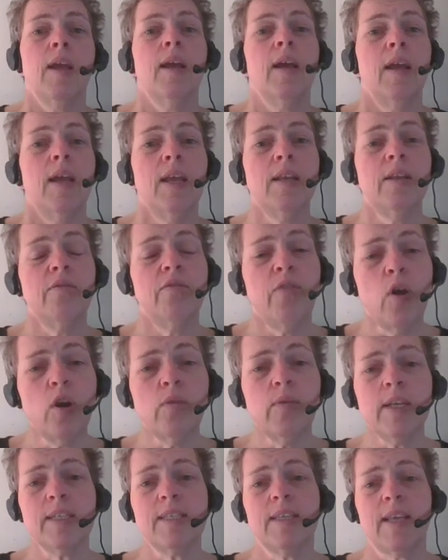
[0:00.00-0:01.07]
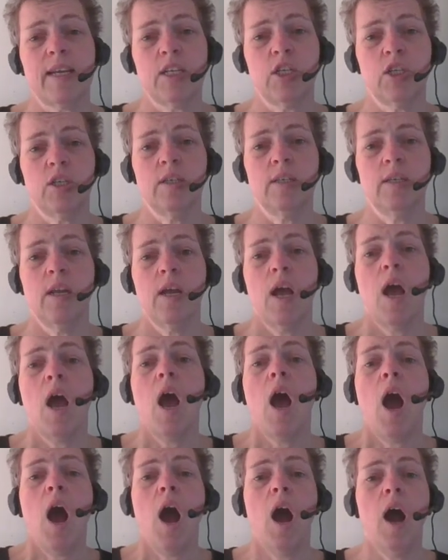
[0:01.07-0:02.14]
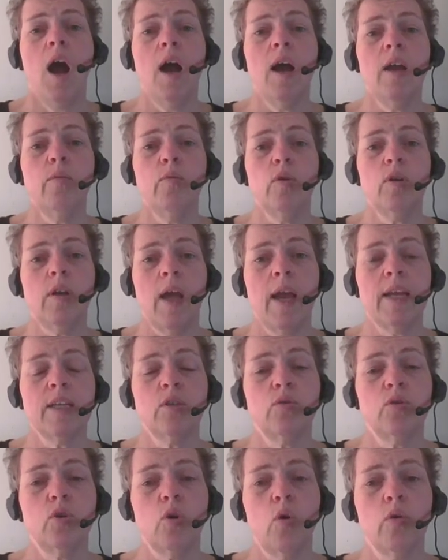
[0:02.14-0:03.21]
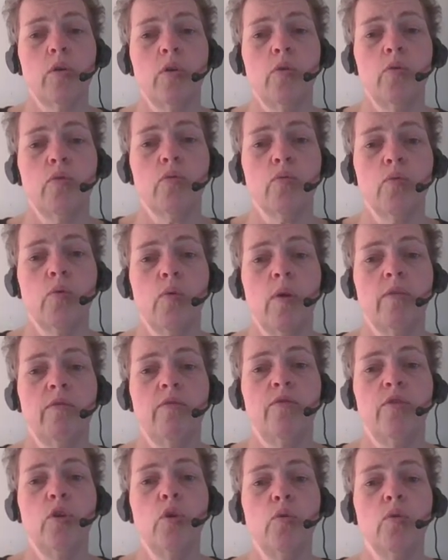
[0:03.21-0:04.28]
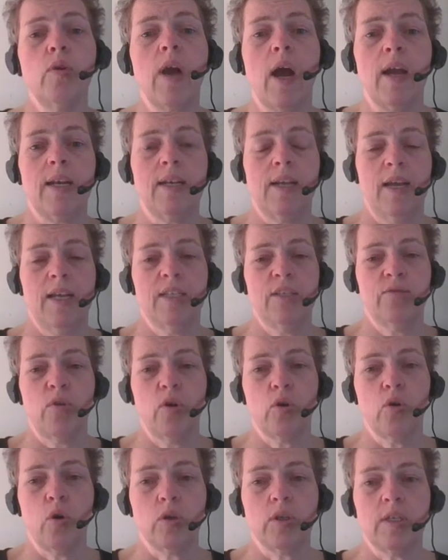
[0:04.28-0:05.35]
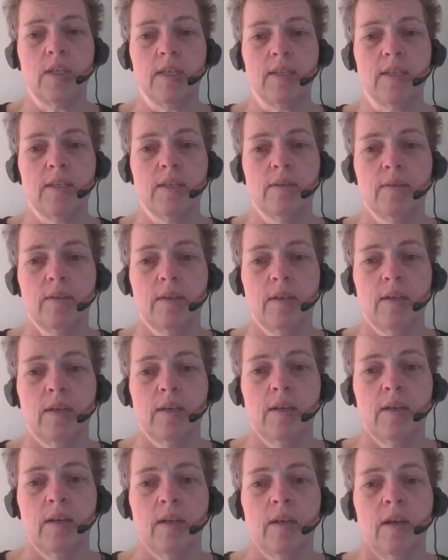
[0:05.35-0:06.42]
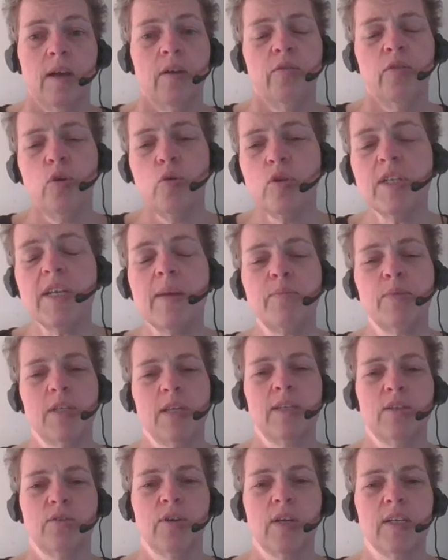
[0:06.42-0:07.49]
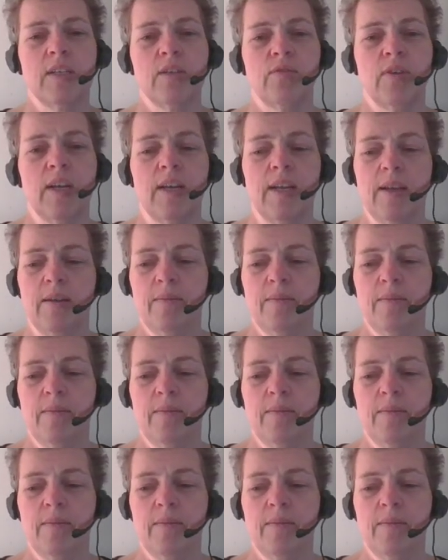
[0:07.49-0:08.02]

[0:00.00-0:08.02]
In the following section, I would like to talk you through a few guidelines for content, a few tips and tricks really.